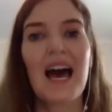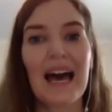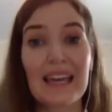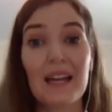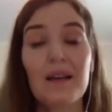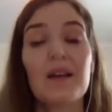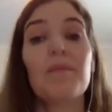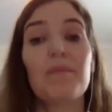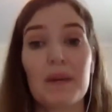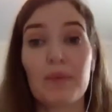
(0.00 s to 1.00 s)

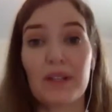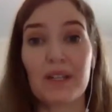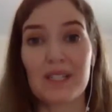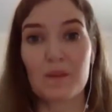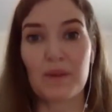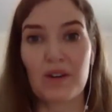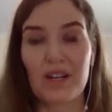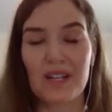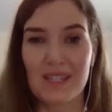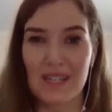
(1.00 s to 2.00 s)
Again, people
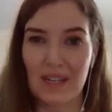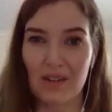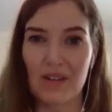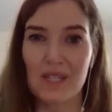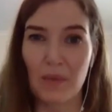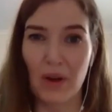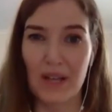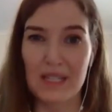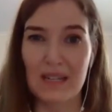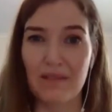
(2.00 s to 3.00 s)
experienced increased
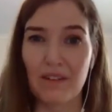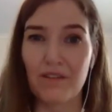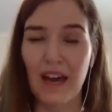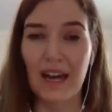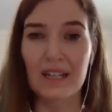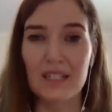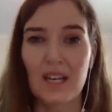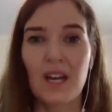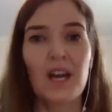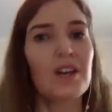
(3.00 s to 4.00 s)
positive affect.
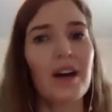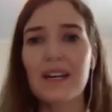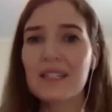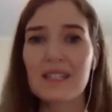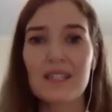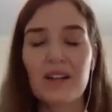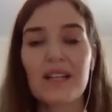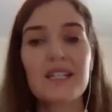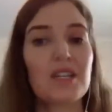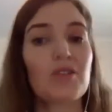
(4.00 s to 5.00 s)
Not necessarily
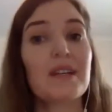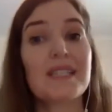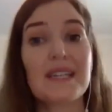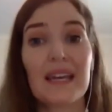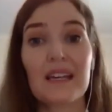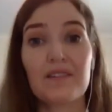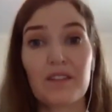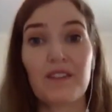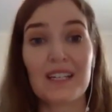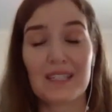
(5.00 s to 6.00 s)
decreased negative
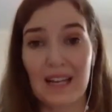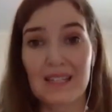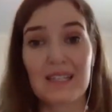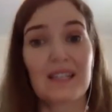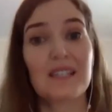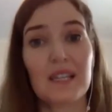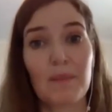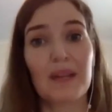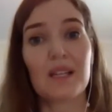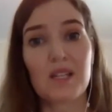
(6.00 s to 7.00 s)
affect in that 60
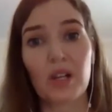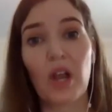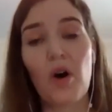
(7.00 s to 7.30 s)
minutes alone, but